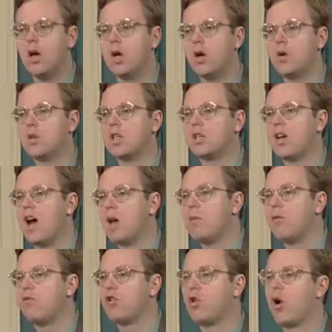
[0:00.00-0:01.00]
It was a time
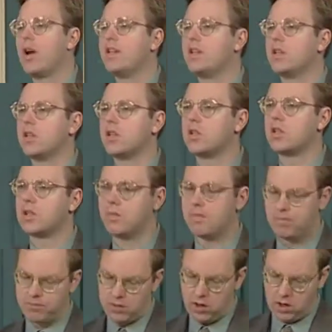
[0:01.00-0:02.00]
of crisis.
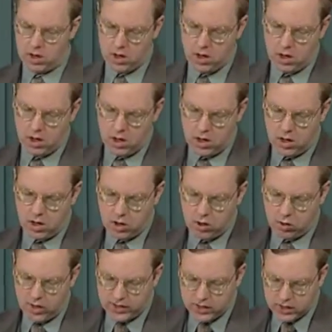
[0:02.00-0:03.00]

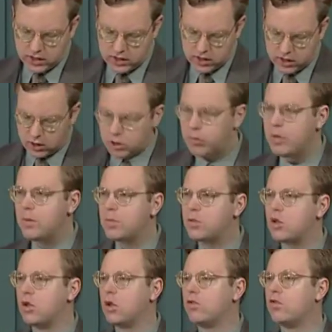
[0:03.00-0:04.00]
Crisis that could be
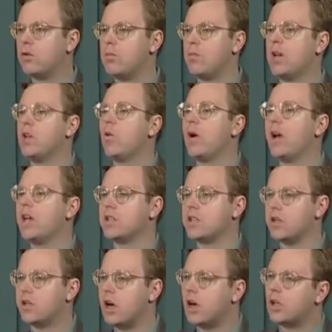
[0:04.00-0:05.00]
observed in many ways,
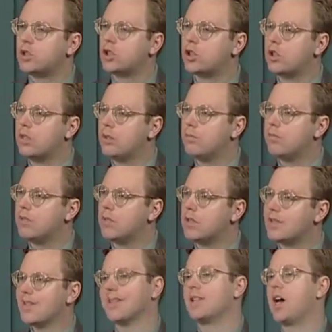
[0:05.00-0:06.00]
in culture, in
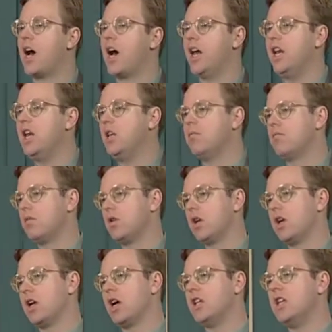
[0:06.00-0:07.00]
society,
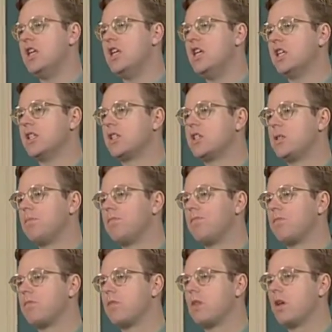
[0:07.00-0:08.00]
and ideas.
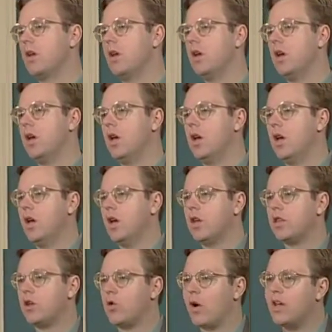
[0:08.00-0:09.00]

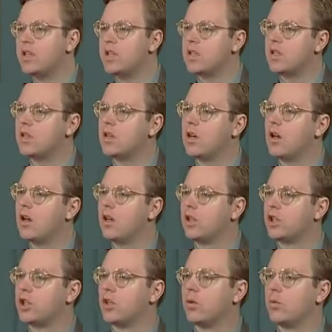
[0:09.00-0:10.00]
The crisis in
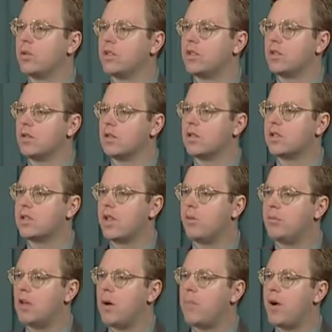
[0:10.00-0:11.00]
culture was
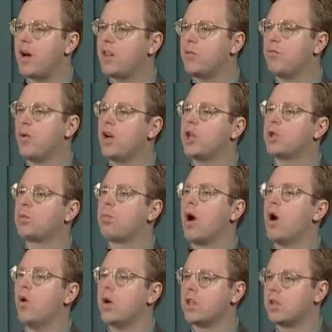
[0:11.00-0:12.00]
summed up by the British
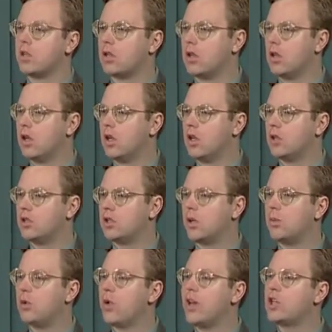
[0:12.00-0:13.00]
poet
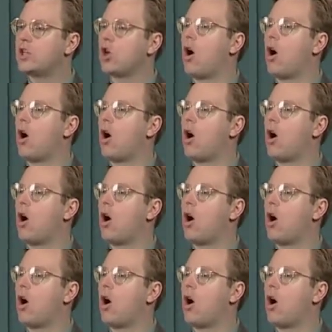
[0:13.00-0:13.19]
W.H.